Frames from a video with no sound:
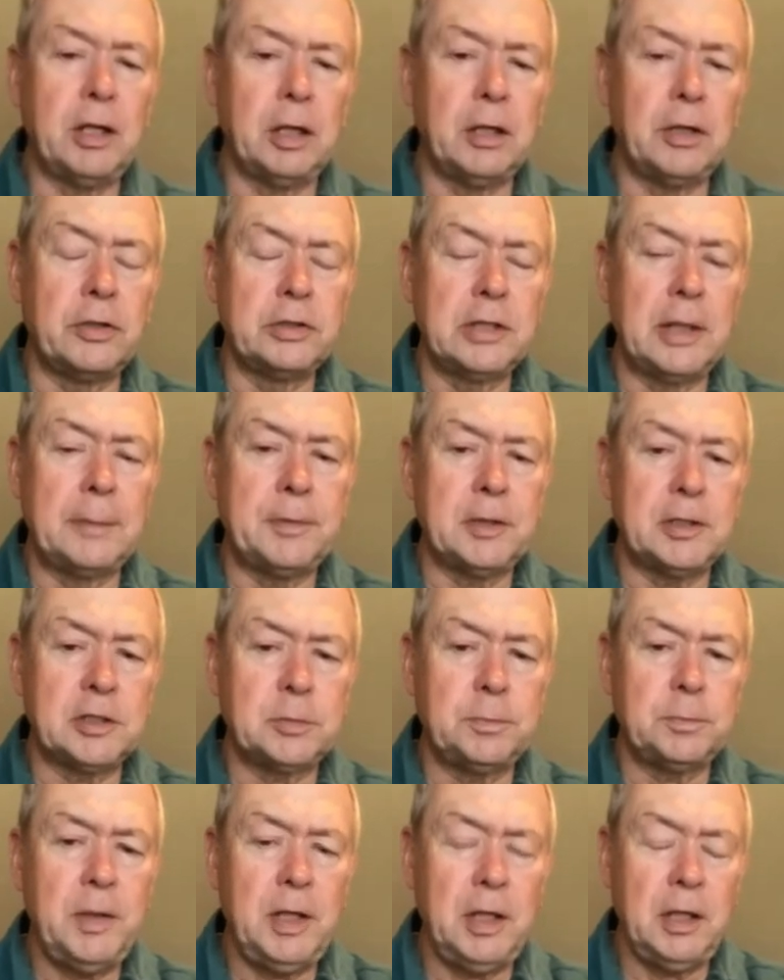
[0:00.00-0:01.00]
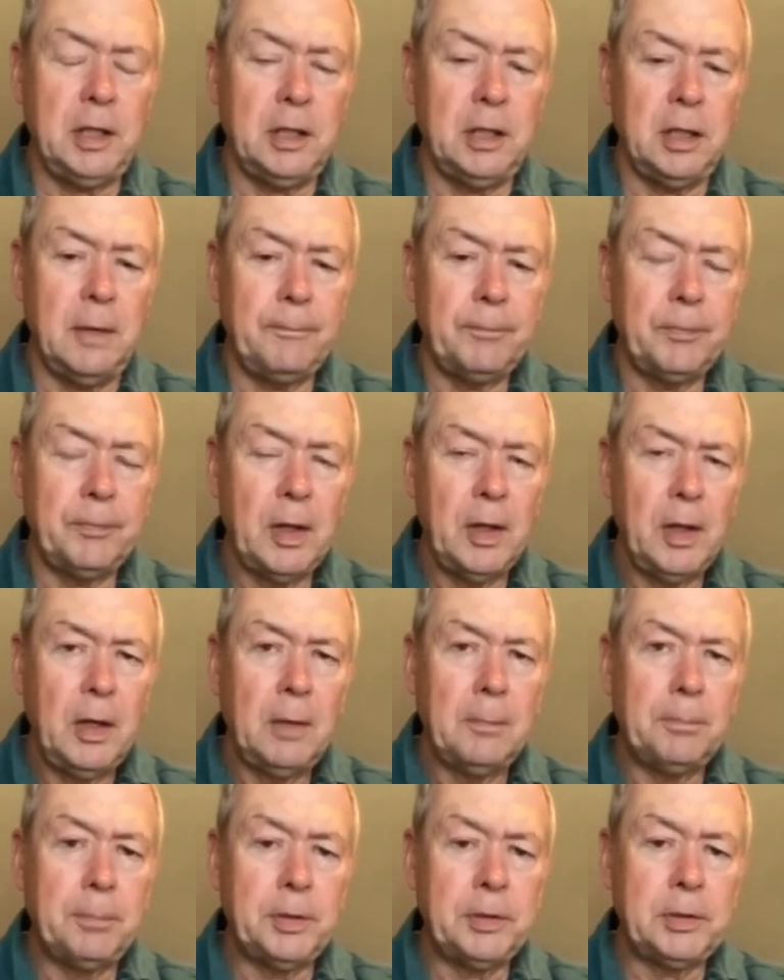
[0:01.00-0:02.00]
others up to speed,
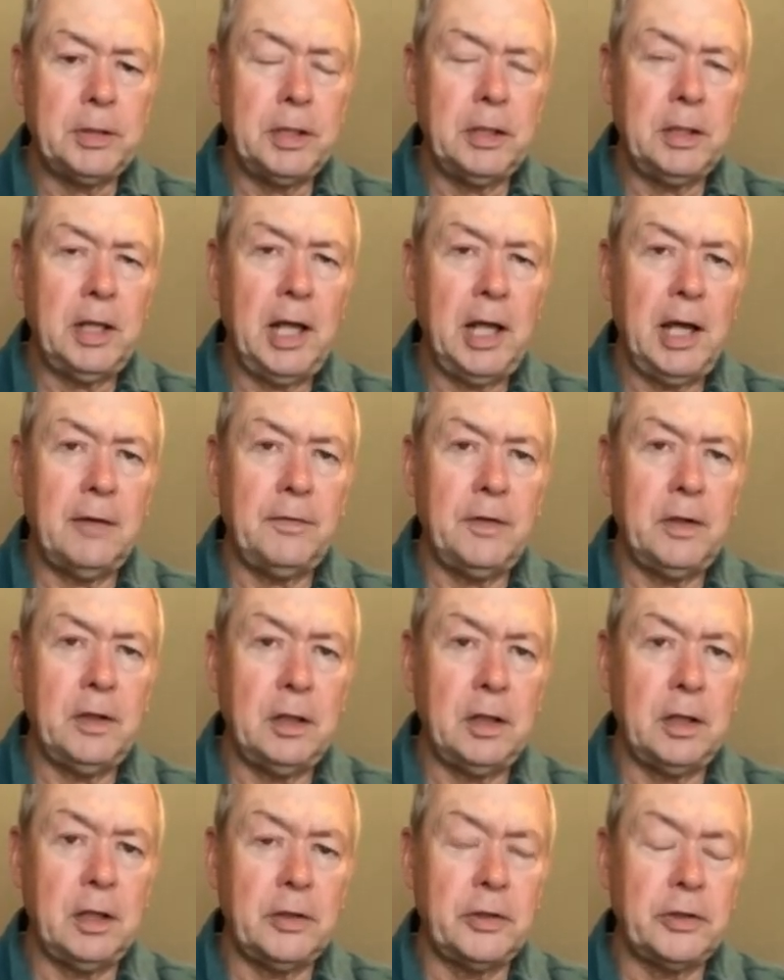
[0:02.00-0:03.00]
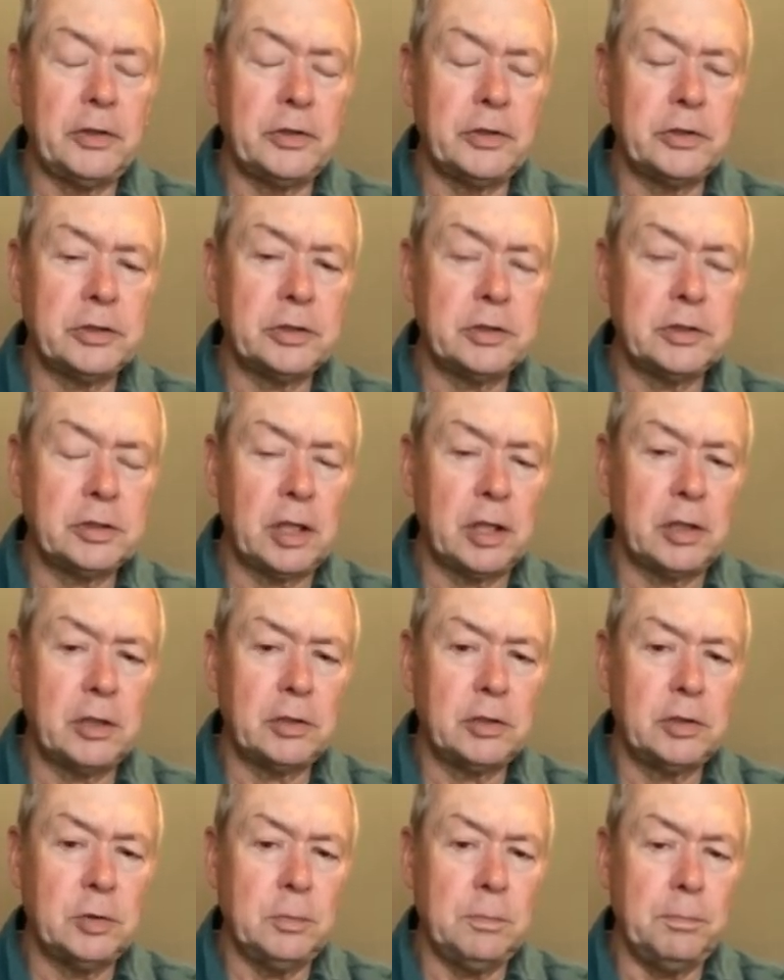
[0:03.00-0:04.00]
but then having others
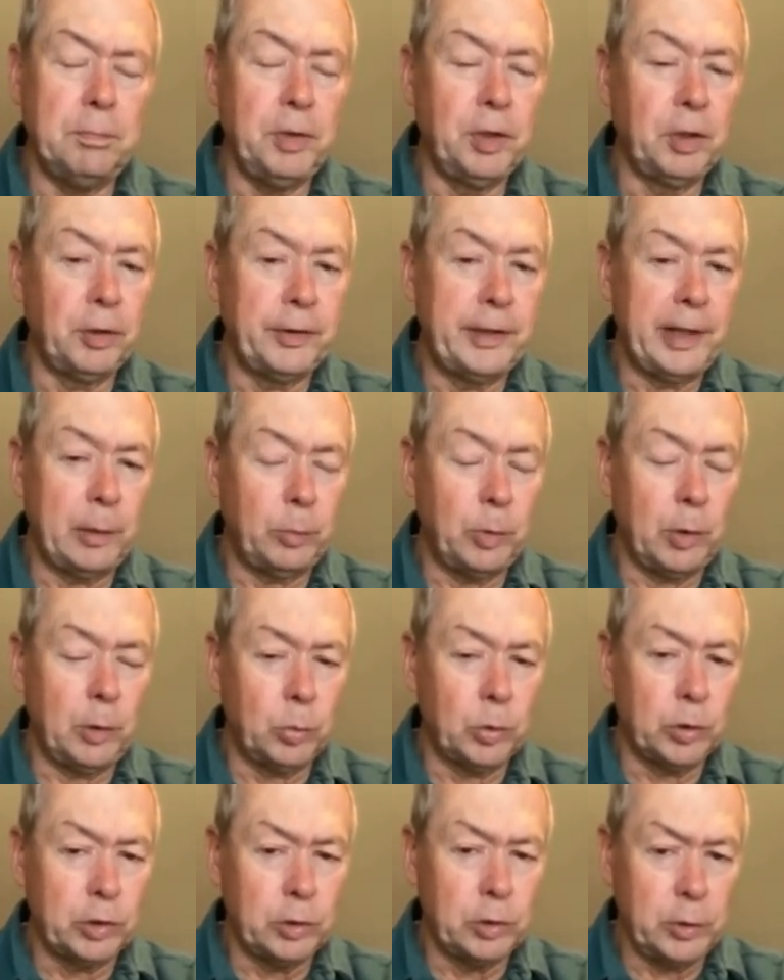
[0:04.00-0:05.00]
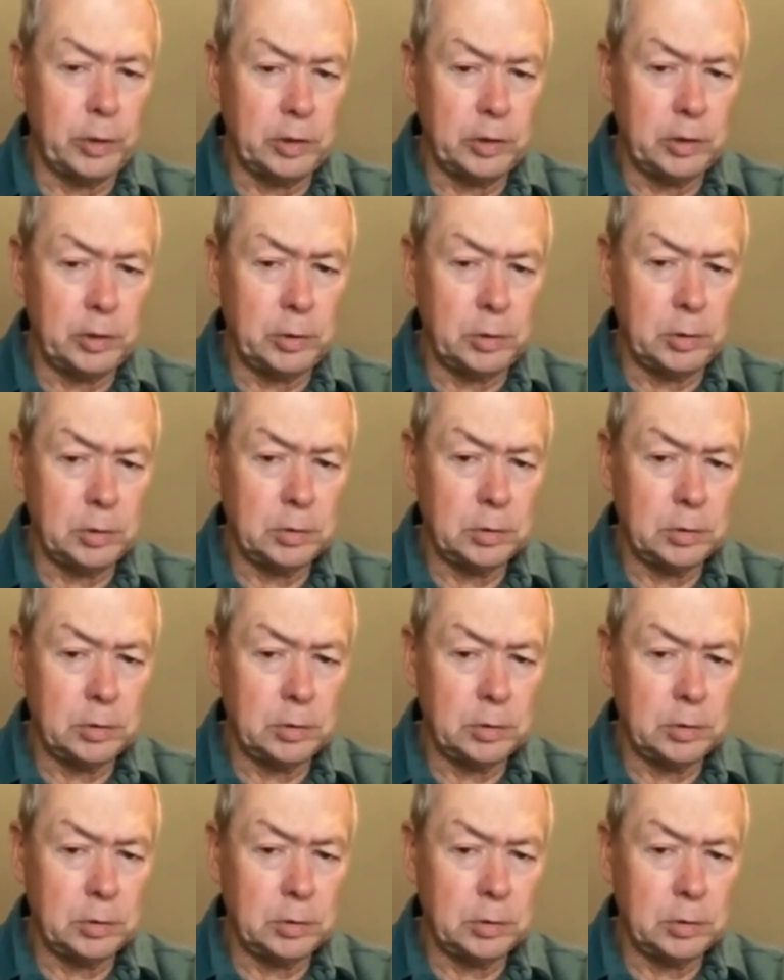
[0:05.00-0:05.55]
start to build on what we're doing too.